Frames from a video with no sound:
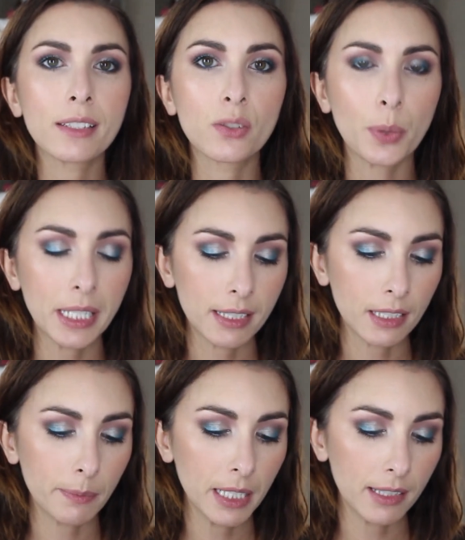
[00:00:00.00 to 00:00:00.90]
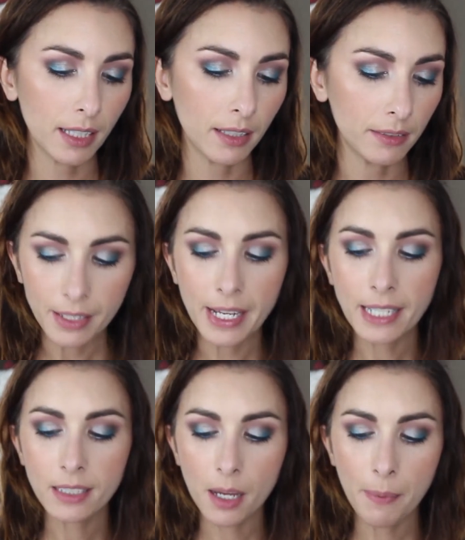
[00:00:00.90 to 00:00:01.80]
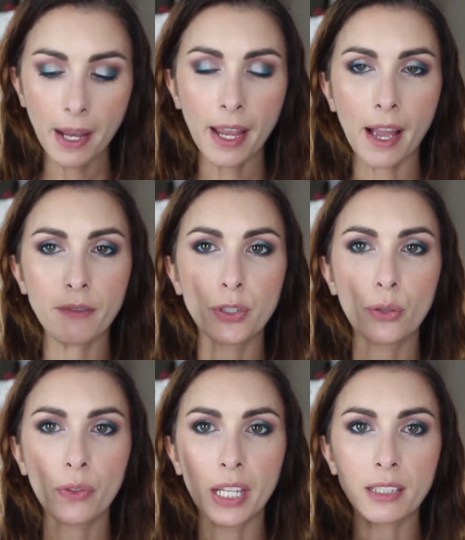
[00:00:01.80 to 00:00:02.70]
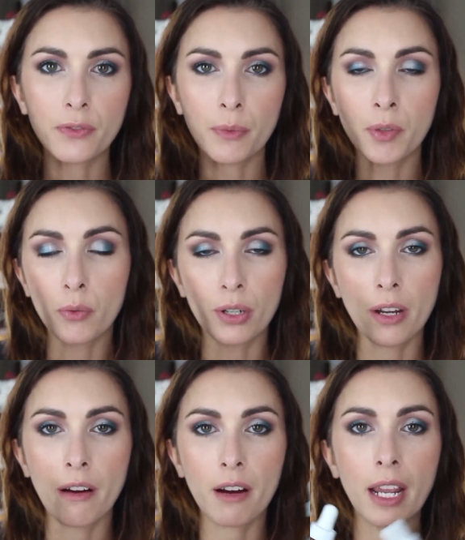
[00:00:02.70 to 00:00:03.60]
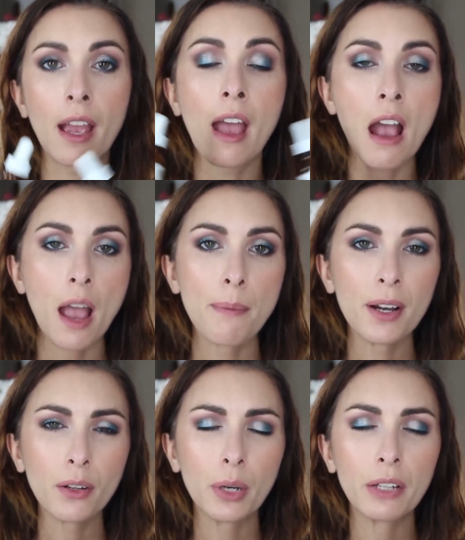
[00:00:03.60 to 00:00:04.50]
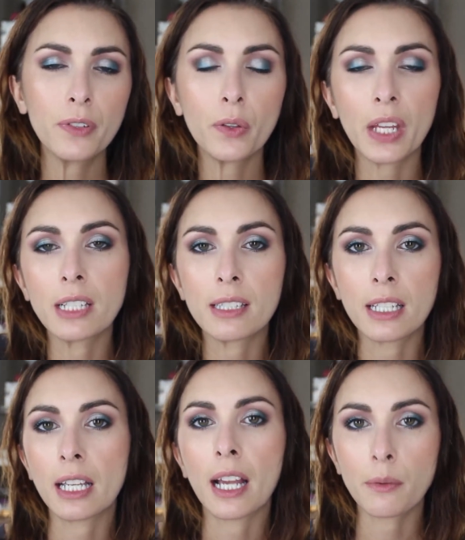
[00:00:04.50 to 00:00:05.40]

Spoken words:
it's 26 minutes in. Next up, I have two things from The Ordinary. I bought quite a few things thinking